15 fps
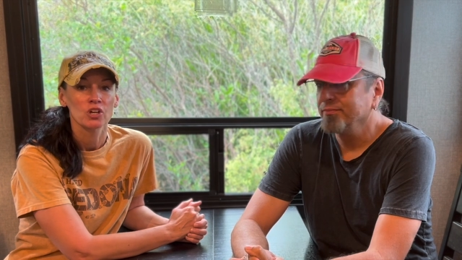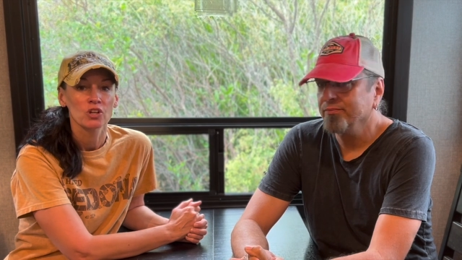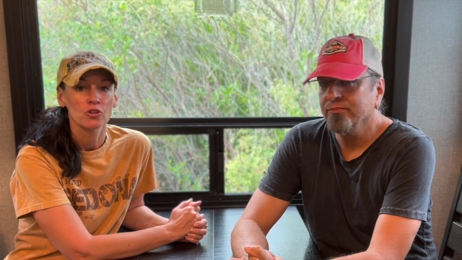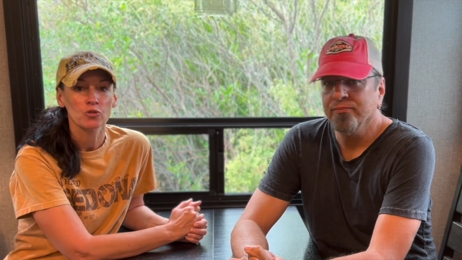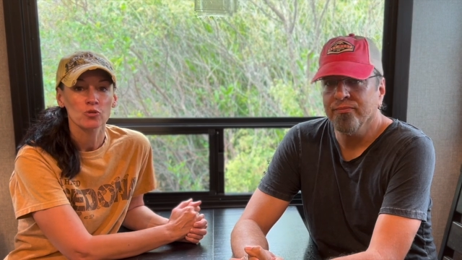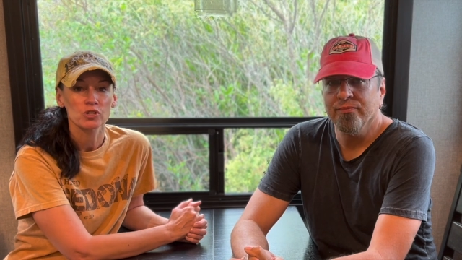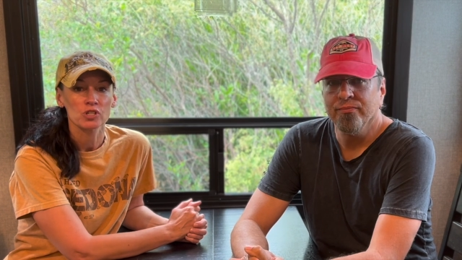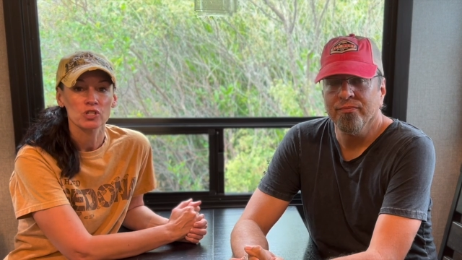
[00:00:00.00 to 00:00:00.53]
Speaker 1: through
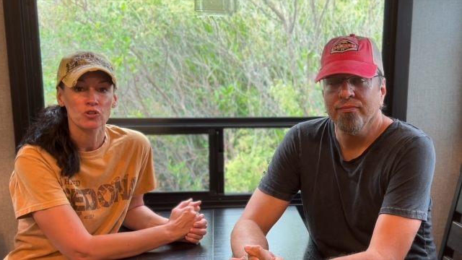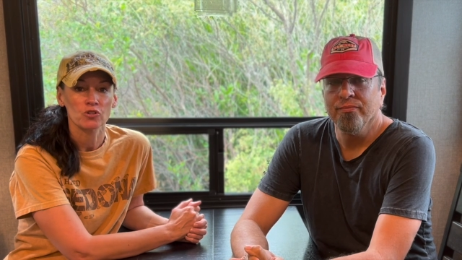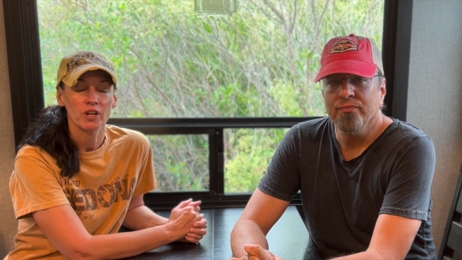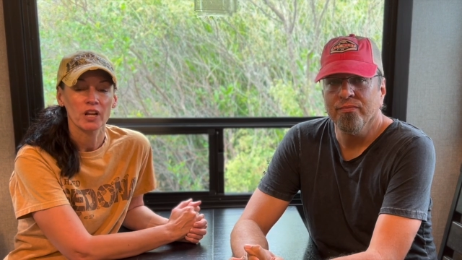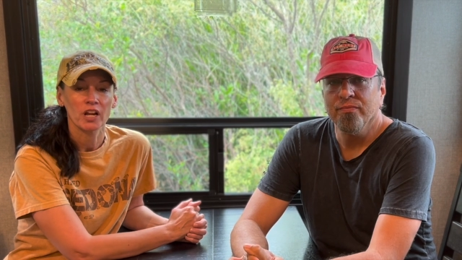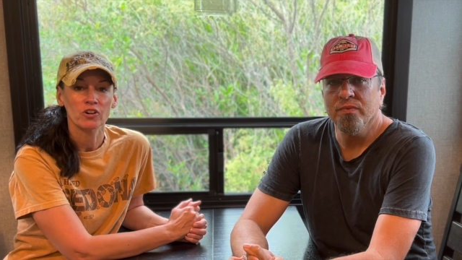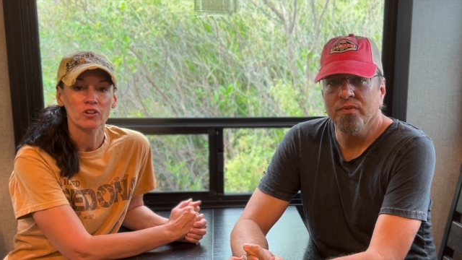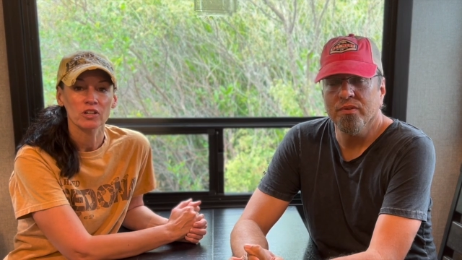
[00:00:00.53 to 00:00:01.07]
a certain
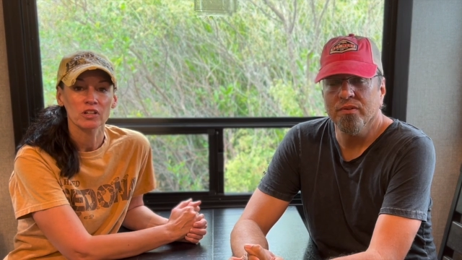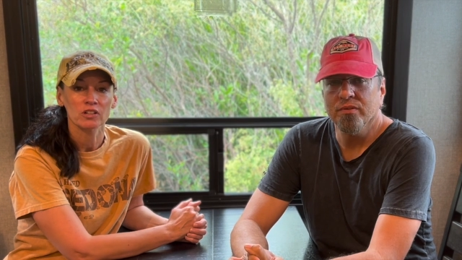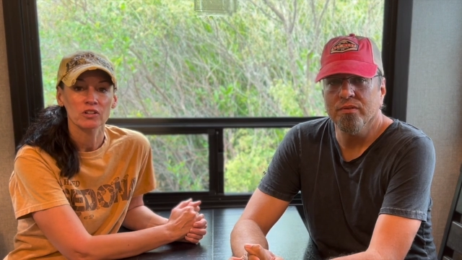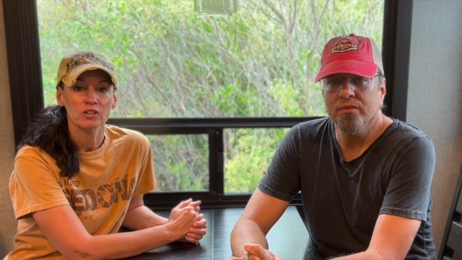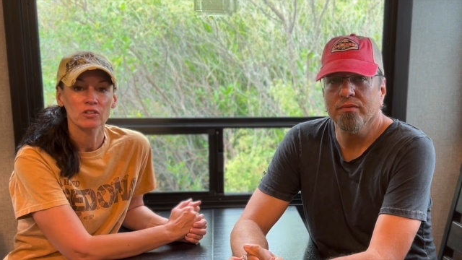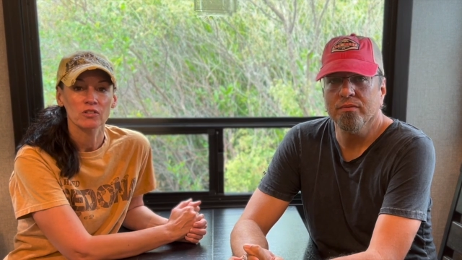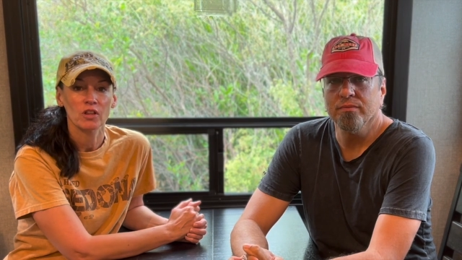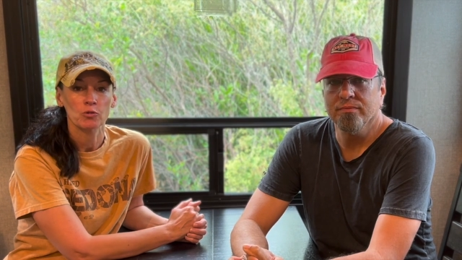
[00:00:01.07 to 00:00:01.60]
area,
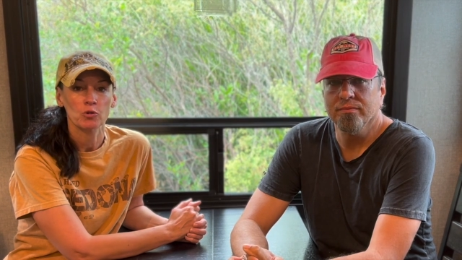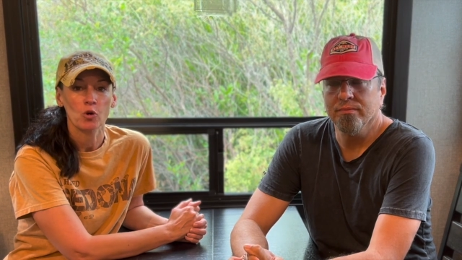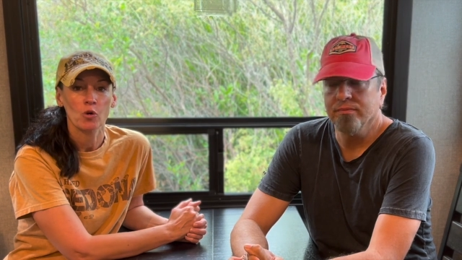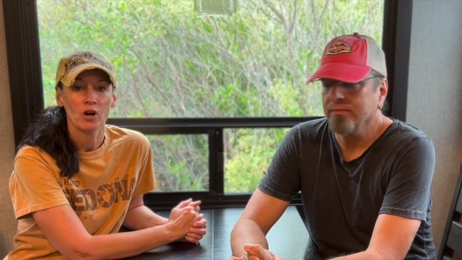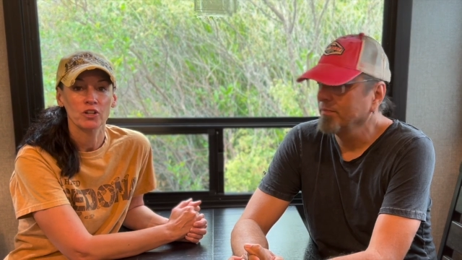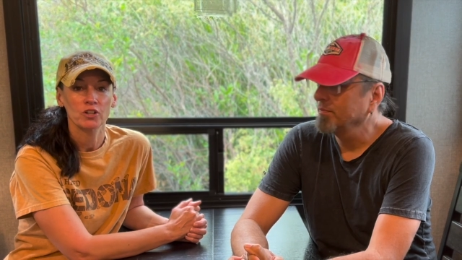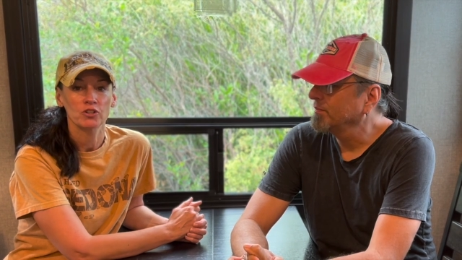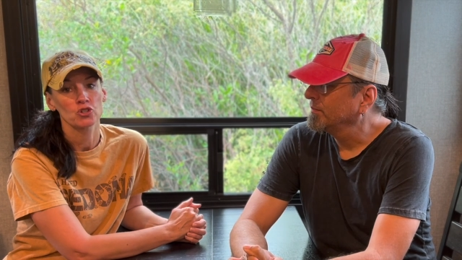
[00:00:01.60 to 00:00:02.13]
they require
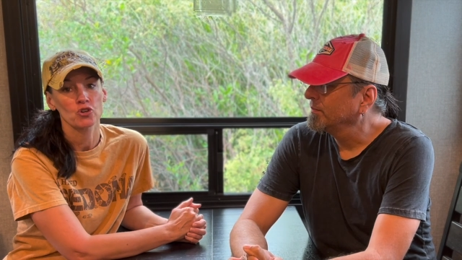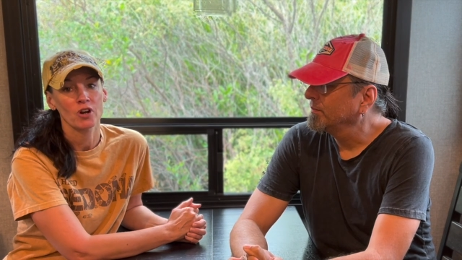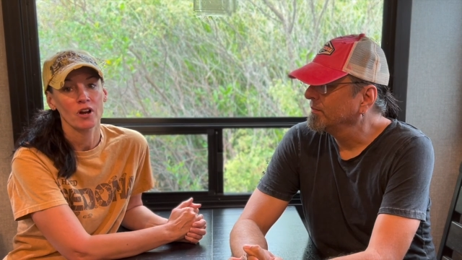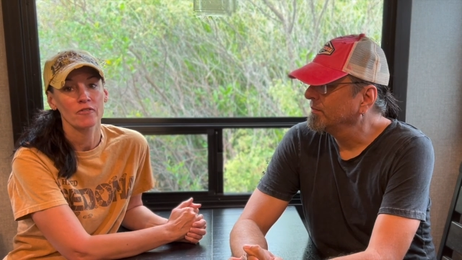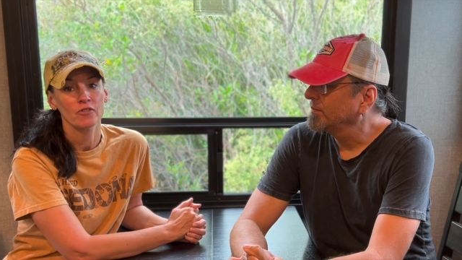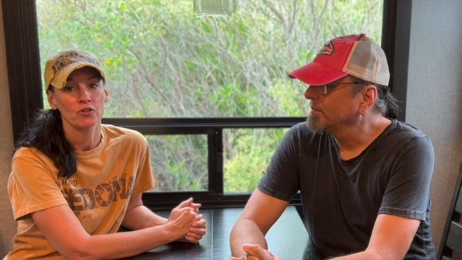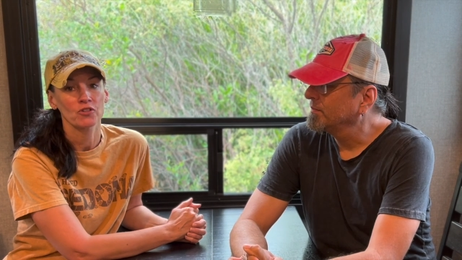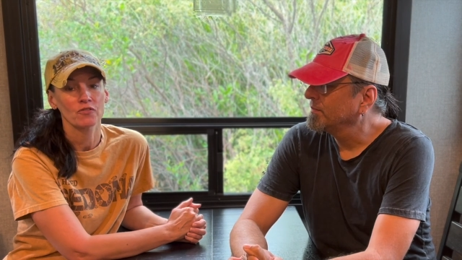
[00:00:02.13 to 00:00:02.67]
you to drive
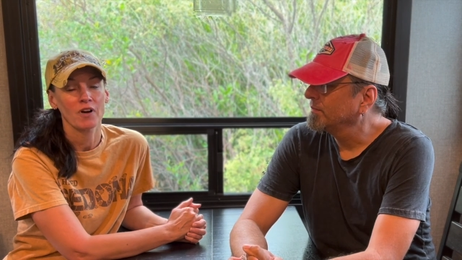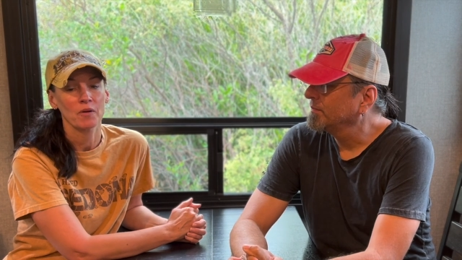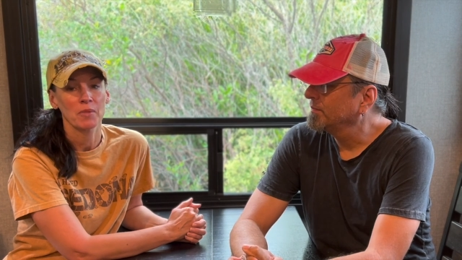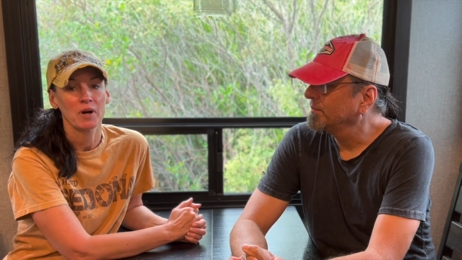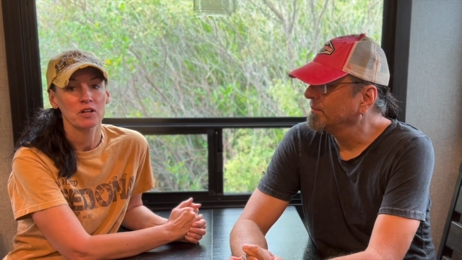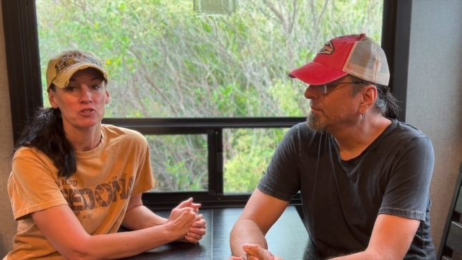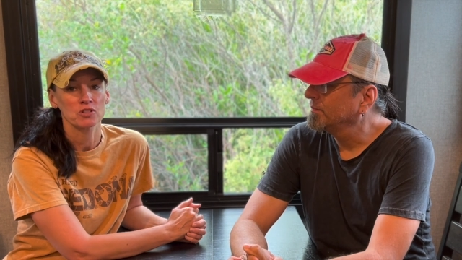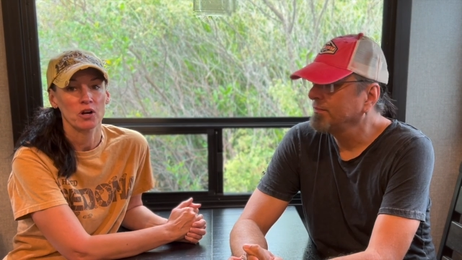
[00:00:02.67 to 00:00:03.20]
thirty-five
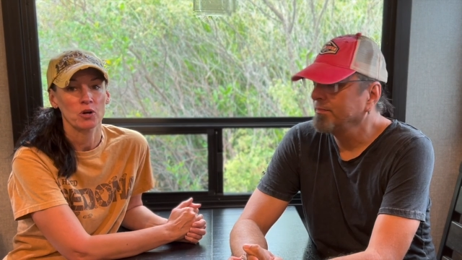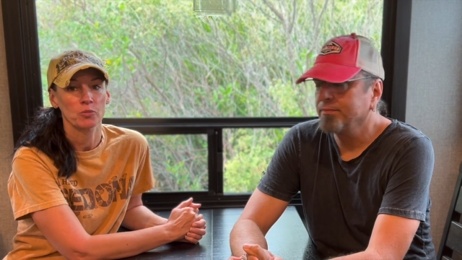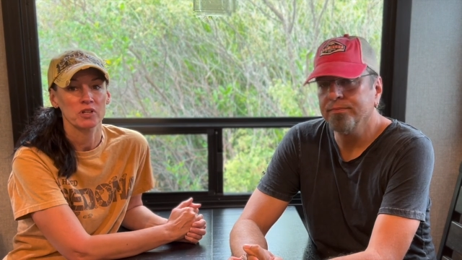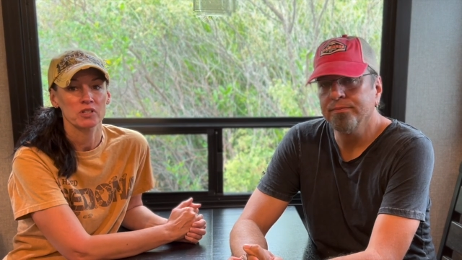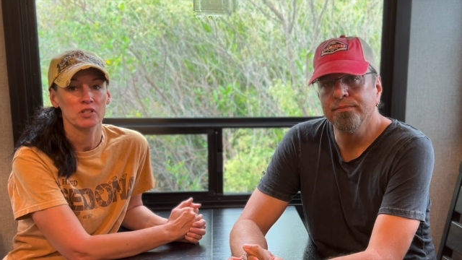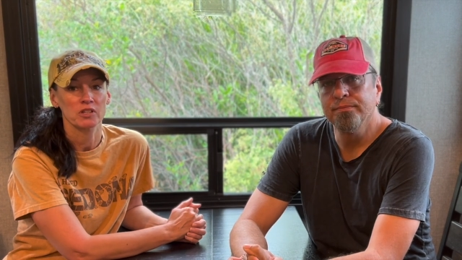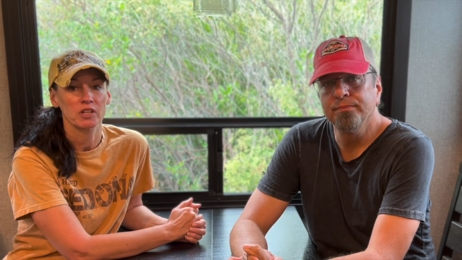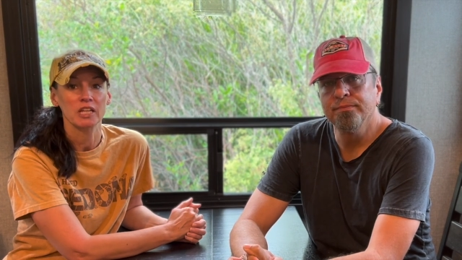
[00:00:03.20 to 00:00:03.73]
miles an hour because
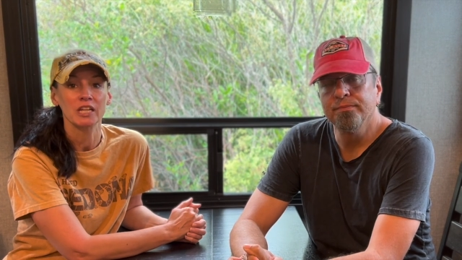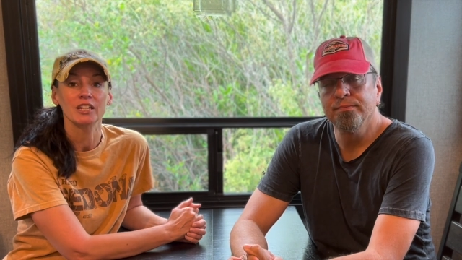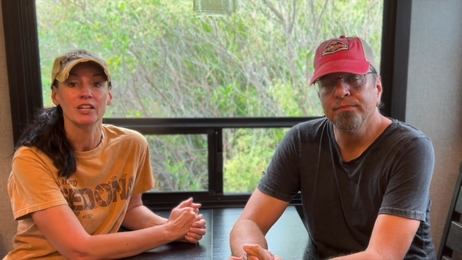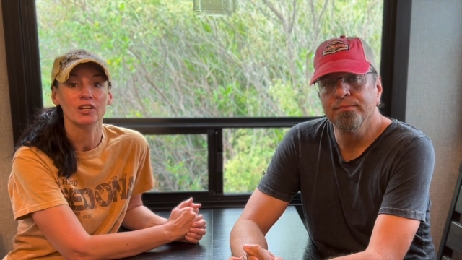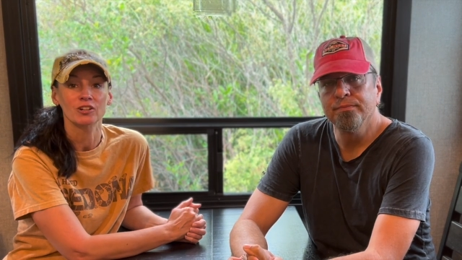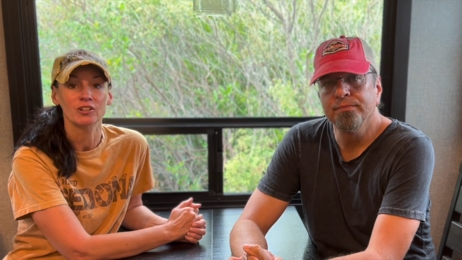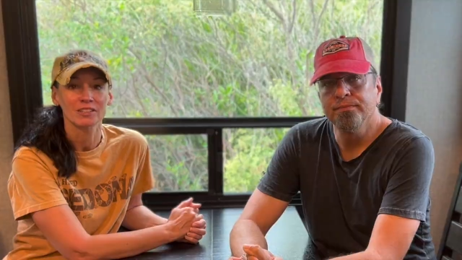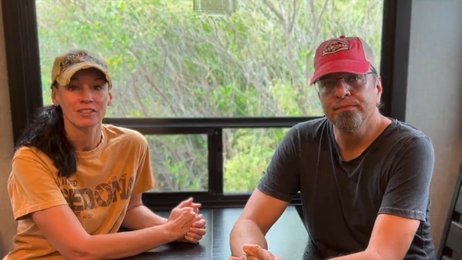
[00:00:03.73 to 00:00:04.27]
of the key deer.